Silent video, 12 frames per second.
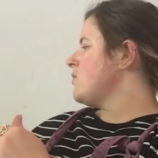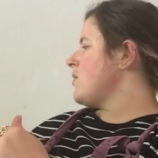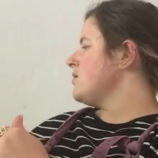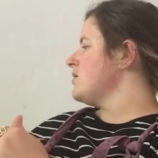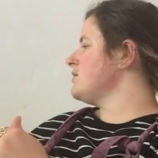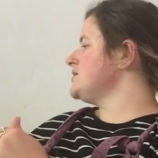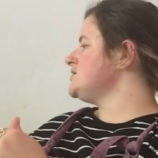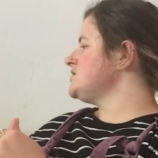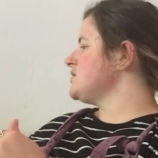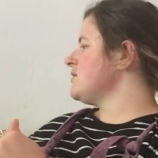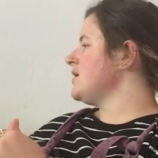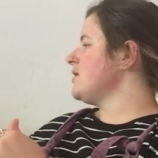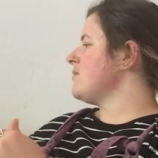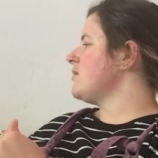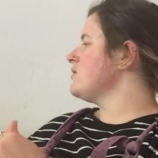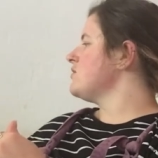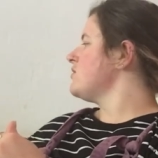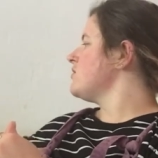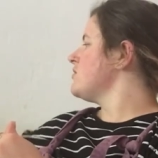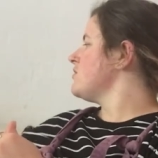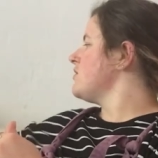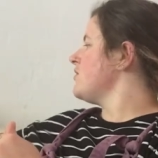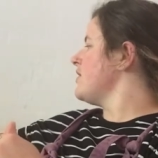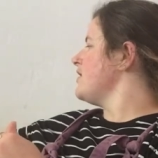one ninety nine a month,
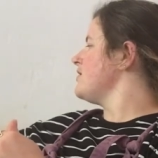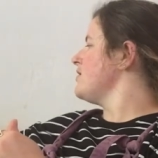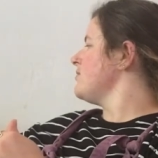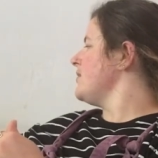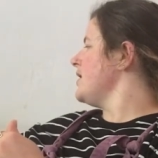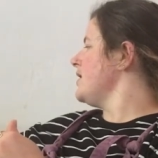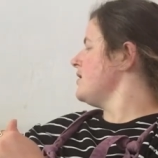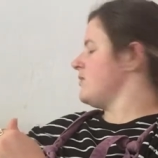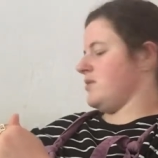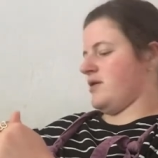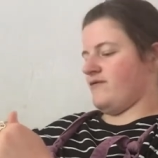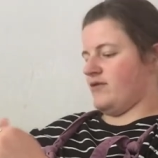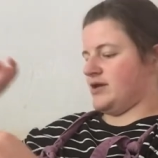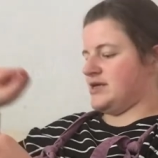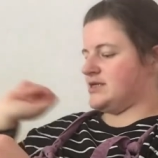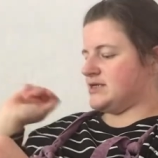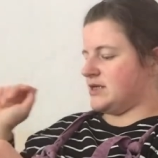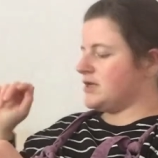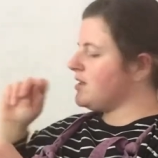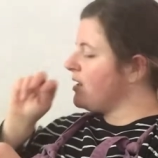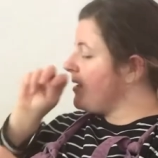so they send me ink whenever I need it.